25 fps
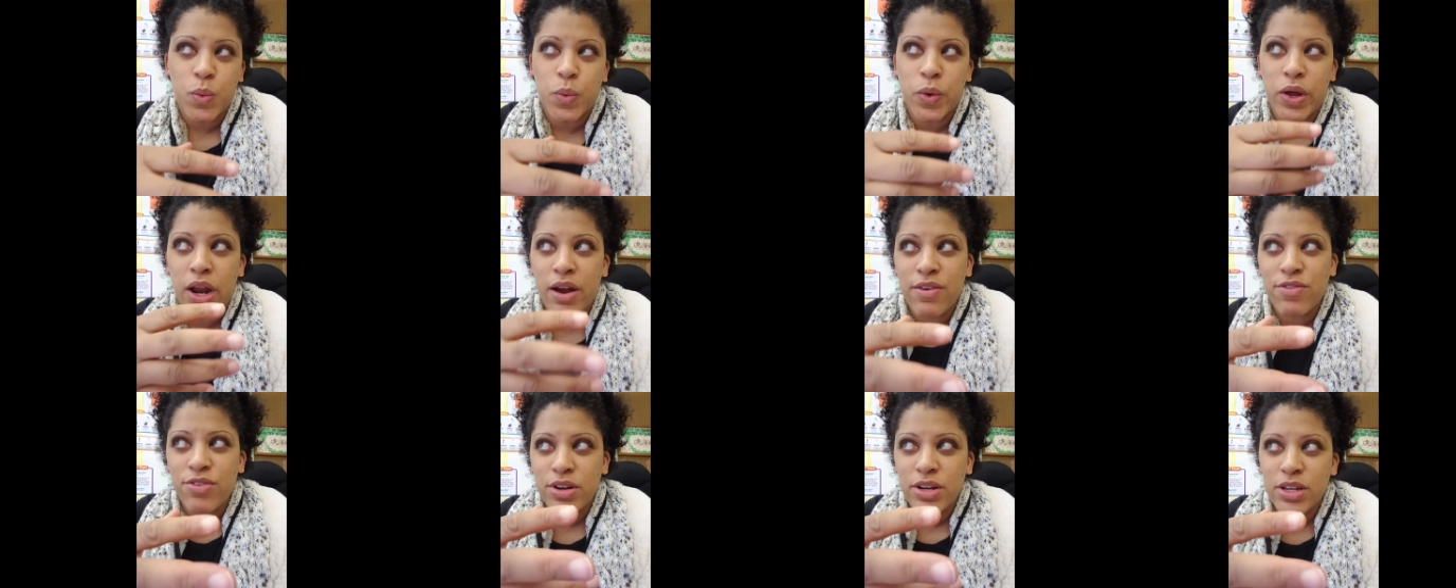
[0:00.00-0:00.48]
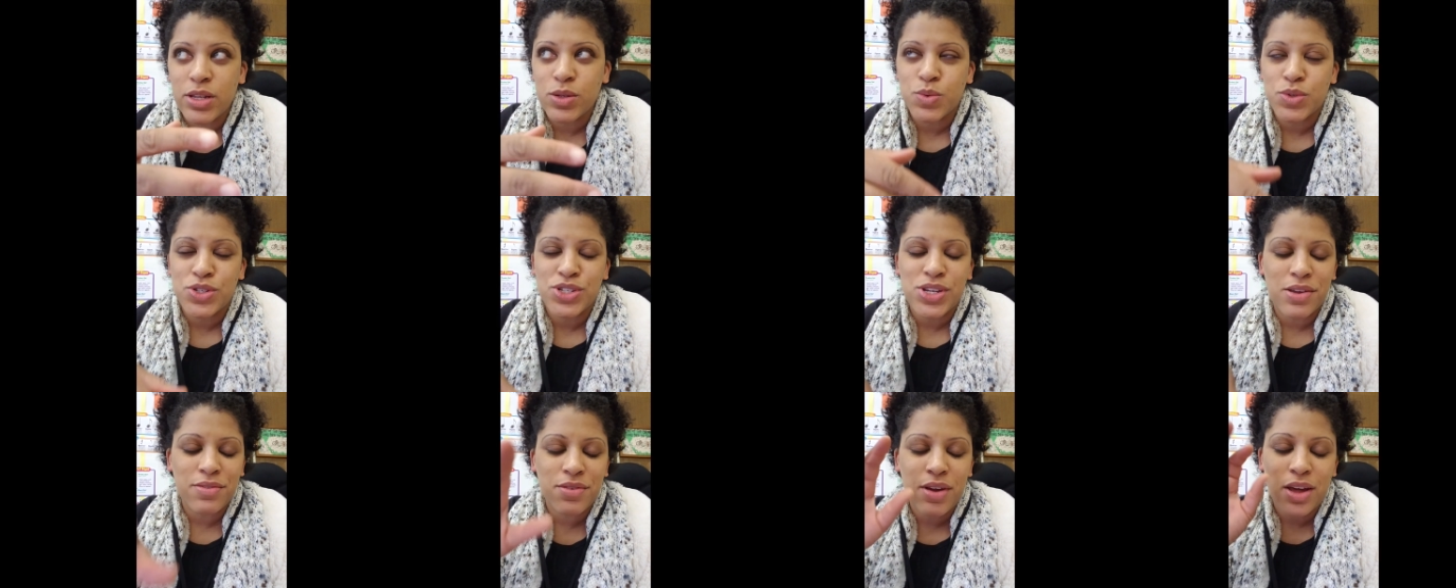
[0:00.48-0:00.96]
whatever it is,
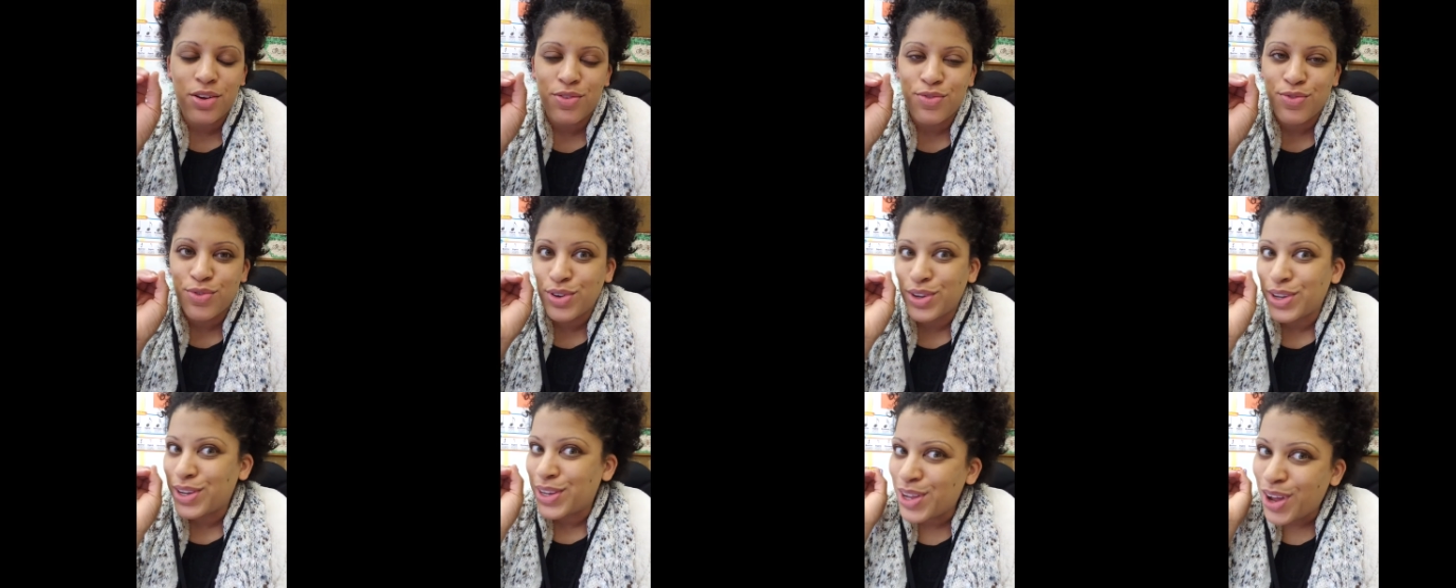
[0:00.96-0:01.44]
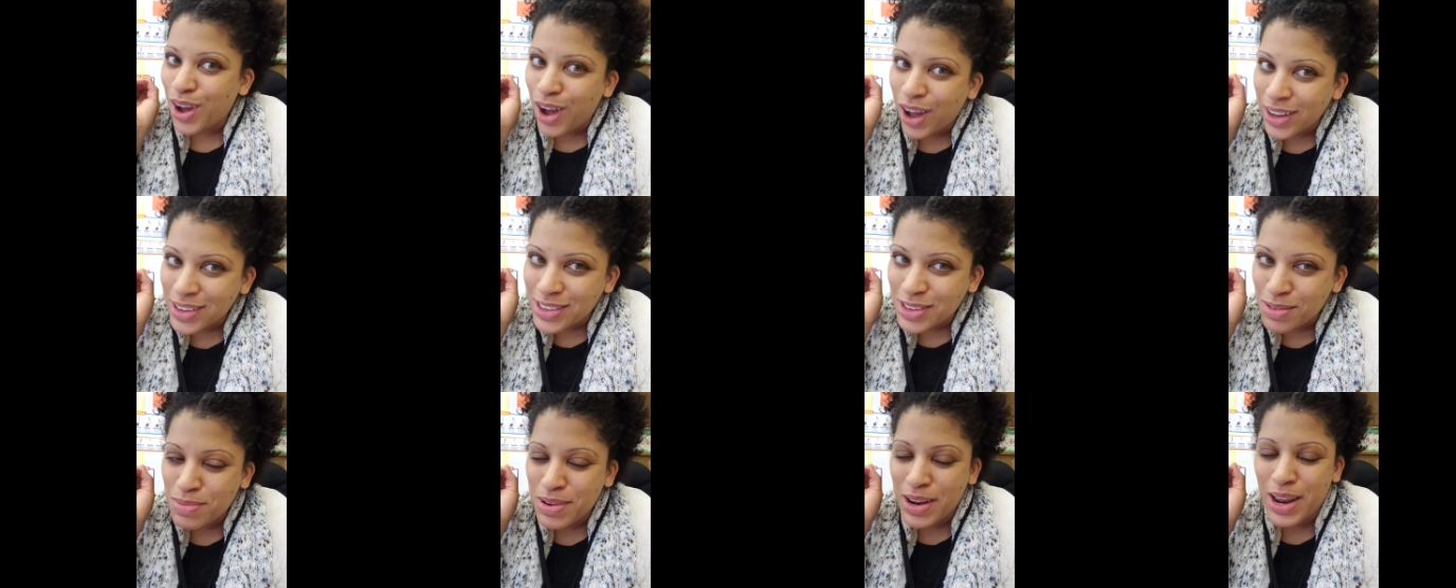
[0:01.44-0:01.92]
which I've got a really
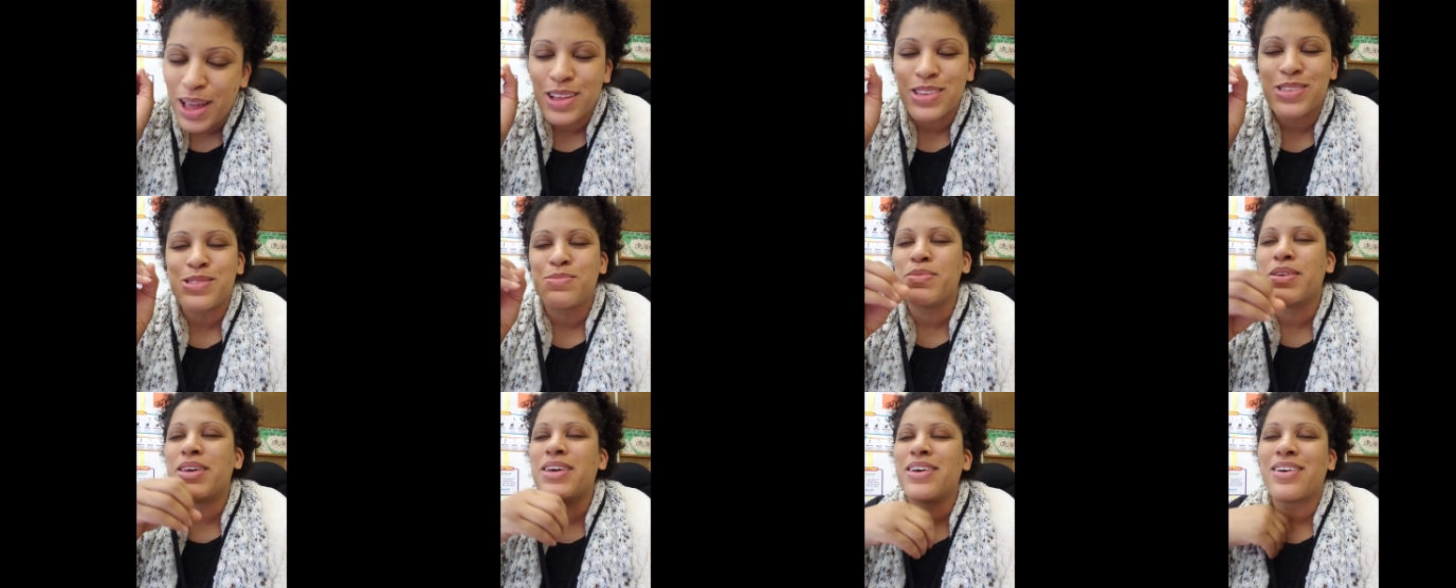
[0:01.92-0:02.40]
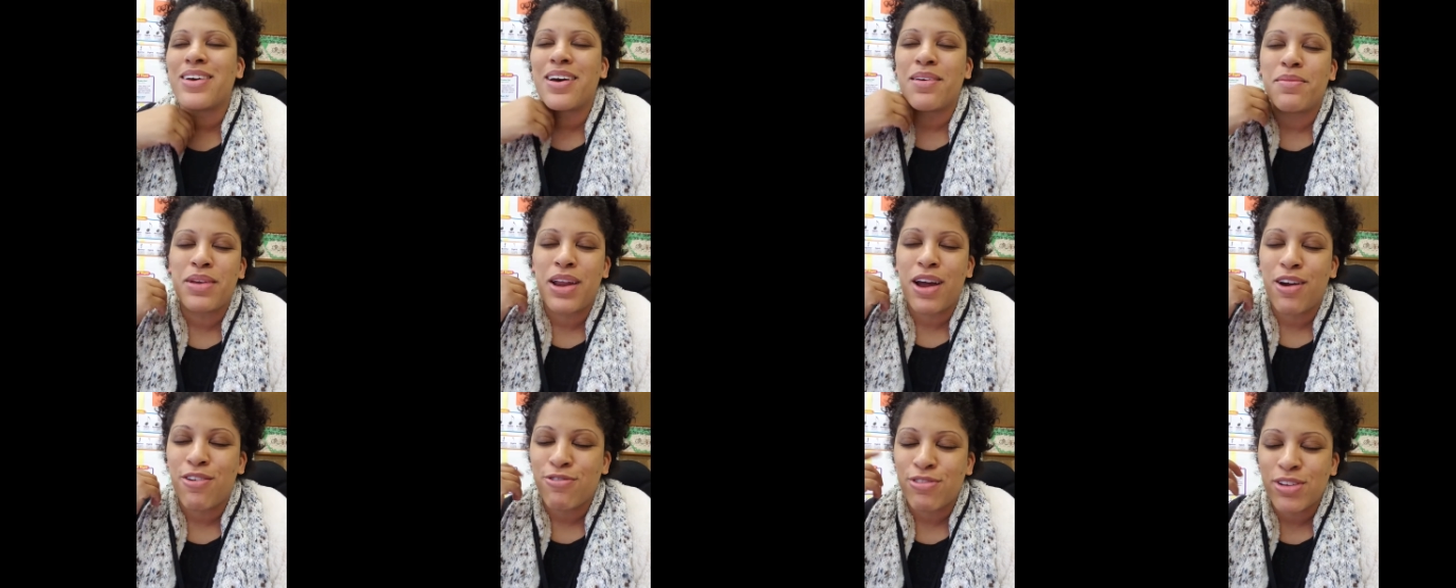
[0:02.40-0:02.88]
awesome announcement
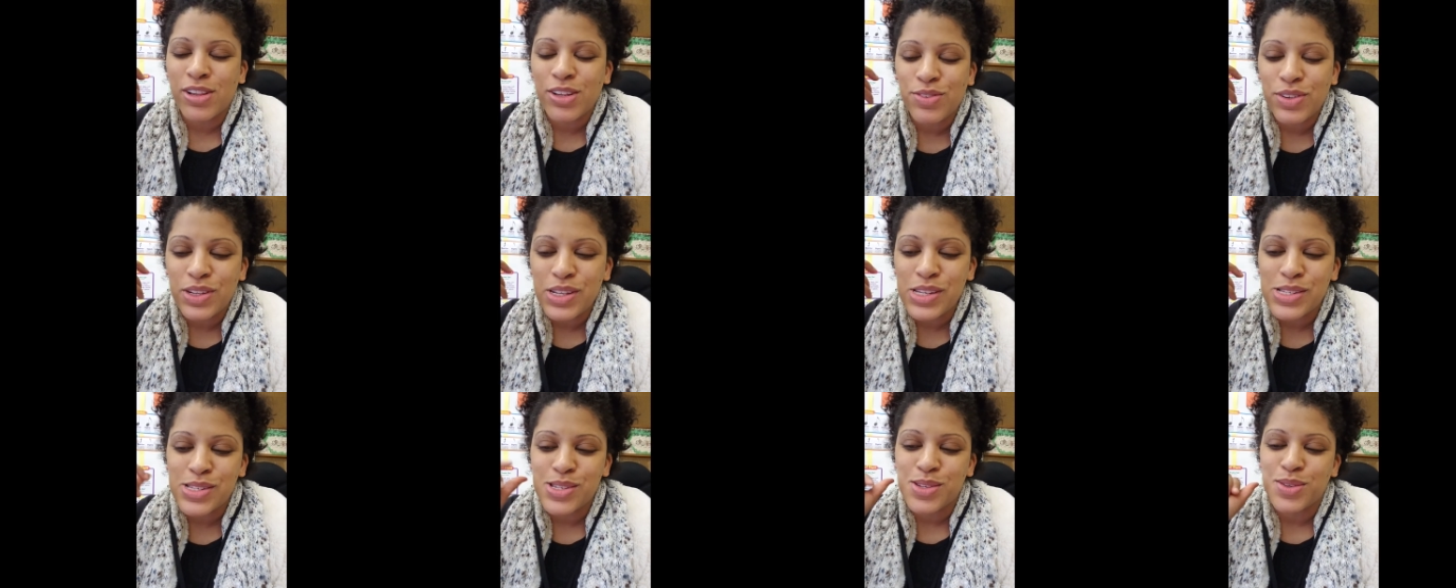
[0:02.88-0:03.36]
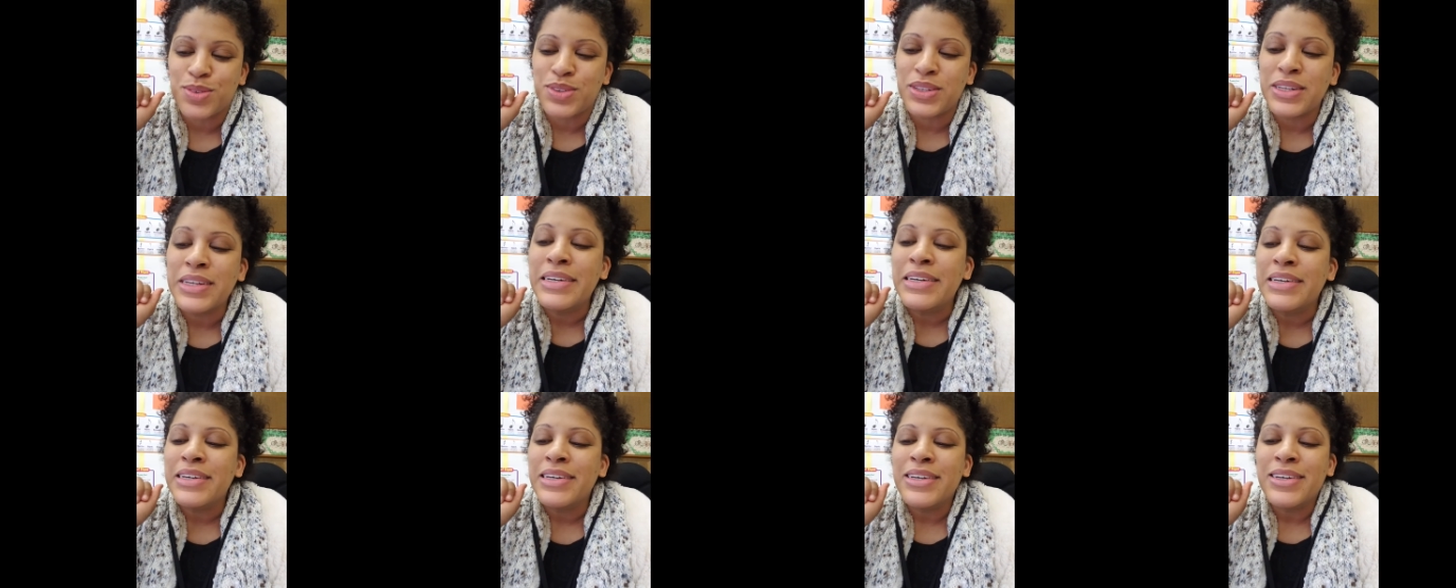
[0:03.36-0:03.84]
coming out really, really
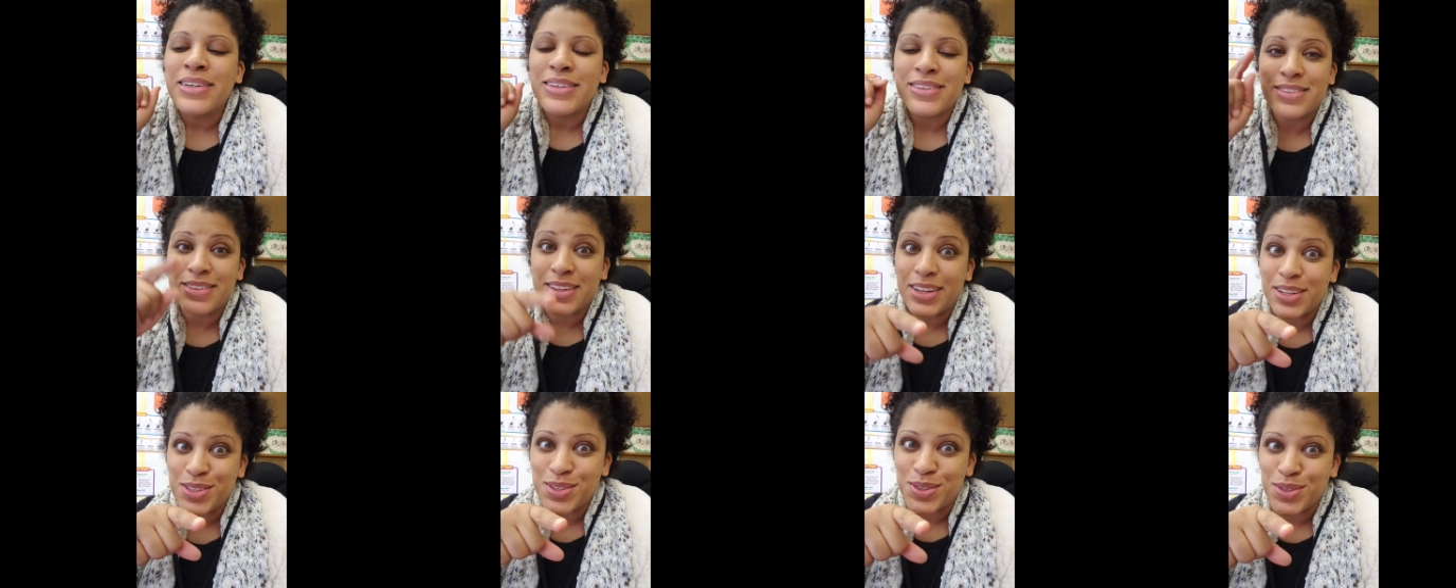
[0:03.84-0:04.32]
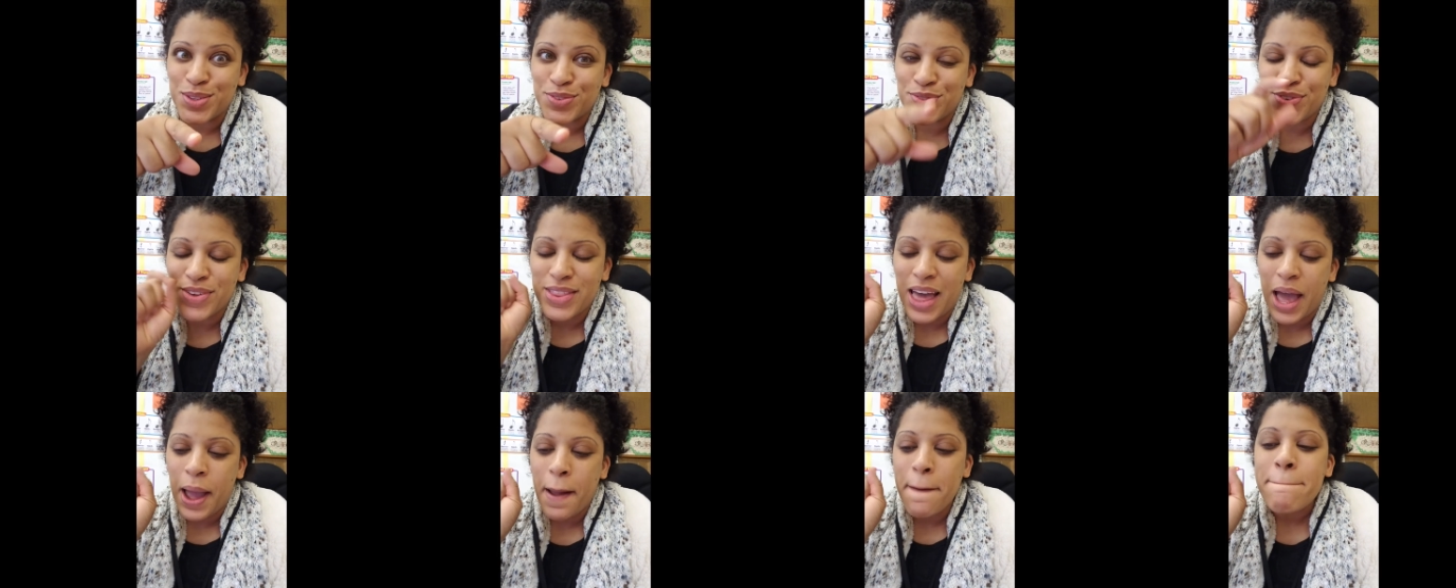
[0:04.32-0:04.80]
soon. Stay tuned
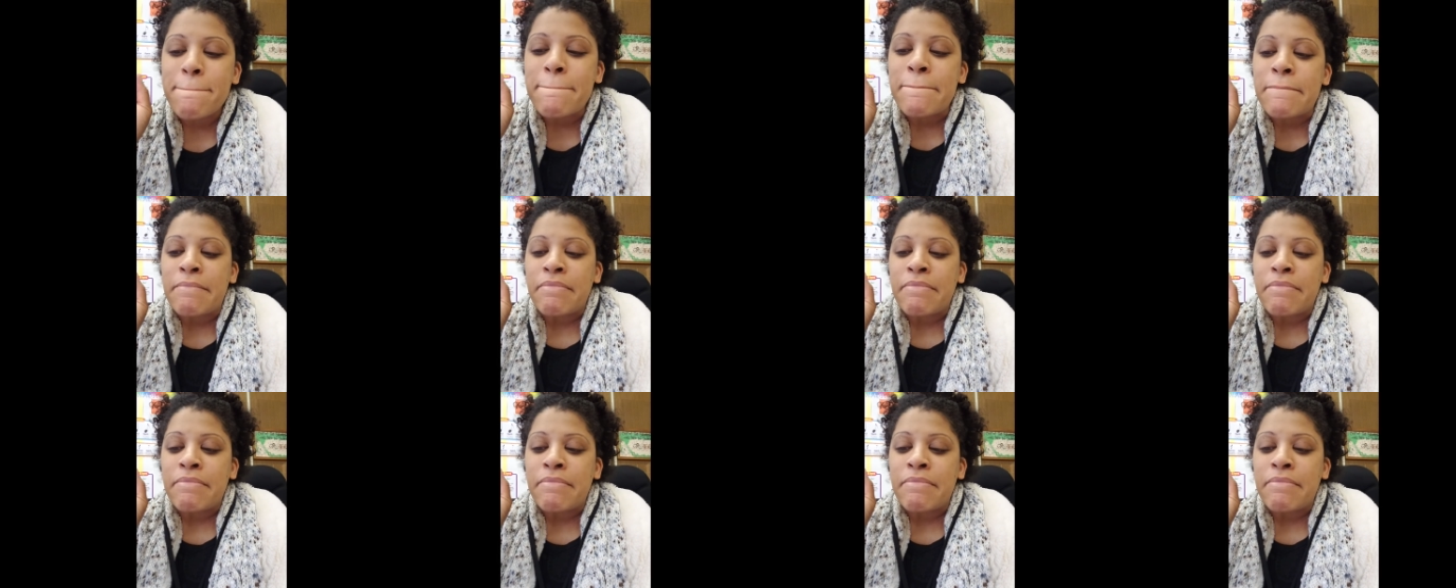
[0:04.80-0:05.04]
for that.